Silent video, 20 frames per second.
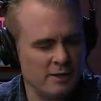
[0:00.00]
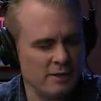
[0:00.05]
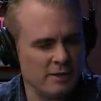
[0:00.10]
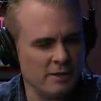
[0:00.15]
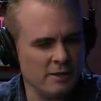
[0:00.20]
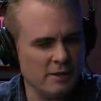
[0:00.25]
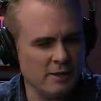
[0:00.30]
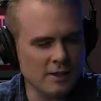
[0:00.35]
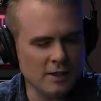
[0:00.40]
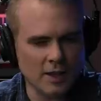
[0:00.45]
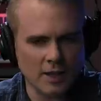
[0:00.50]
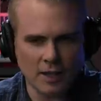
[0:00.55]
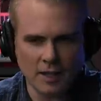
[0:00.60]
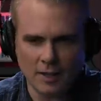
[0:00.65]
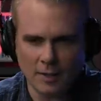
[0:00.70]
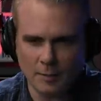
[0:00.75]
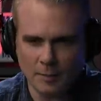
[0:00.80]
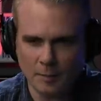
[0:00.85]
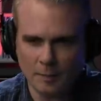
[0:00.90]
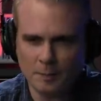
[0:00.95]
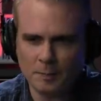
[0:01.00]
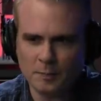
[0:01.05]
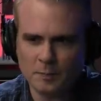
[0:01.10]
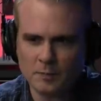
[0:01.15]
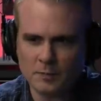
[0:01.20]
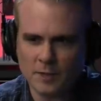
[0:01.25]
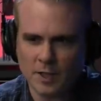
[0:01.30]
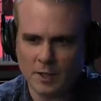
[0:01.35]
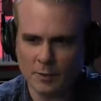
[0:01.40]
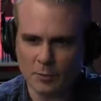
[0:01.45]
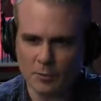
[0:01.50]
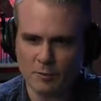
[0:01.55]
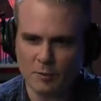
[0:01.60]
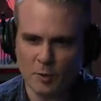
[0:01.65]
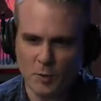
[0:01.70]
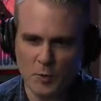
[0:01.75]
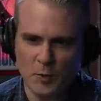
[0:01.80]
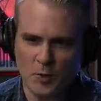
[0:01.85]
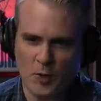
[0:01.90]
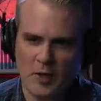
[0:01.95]
Okay. I would
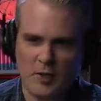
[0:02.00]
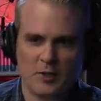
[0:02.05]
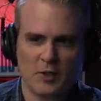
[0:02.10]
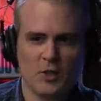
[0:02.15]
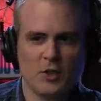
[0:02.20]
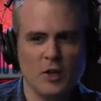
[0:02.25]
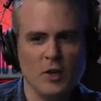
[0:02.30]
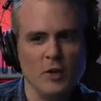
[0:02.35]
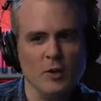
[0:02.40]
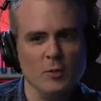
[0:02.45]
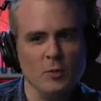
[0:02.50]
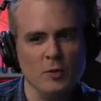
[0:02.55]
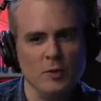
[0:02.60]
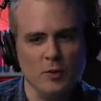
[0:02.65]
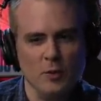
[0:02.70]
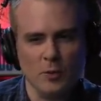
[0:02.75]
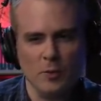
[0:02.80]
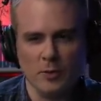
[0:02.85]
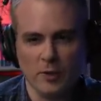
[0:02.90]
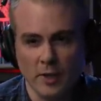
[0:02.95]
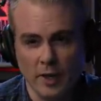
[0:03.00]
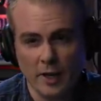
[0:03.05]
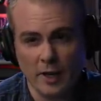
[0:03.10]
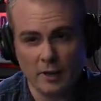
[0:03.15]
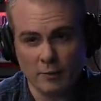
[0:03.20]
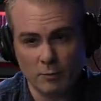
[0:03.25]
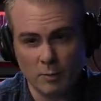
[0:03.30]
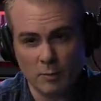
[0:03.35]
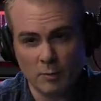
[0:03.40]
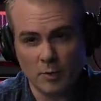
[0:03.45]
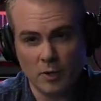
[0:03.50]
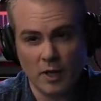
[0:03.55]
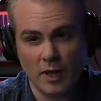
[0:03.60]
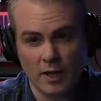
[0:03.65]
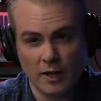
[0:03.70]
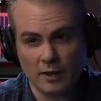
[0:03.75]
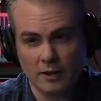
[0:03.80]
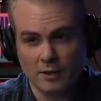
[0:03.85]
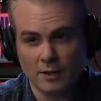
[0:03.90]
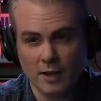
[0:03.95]
further like to share with you that I have been
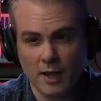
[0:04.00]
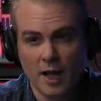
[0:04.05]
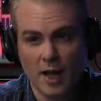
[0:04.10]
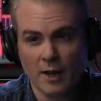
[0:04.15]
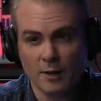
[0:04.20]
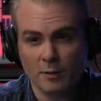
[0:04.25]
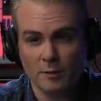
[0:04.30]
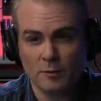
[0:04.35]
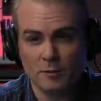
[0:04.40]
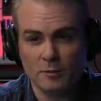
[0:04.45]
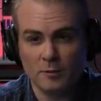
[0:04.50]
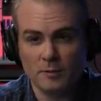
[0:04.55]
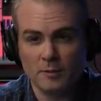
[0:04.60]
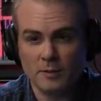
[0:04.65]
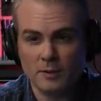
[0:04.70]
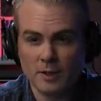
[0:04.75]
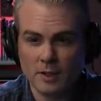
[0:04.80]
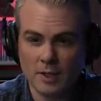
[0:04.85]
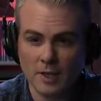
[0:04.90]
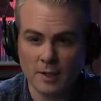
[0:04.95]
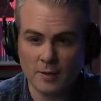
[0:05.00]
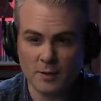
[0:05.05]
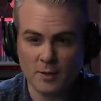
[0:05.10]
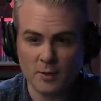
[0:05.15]
playing a lot of Death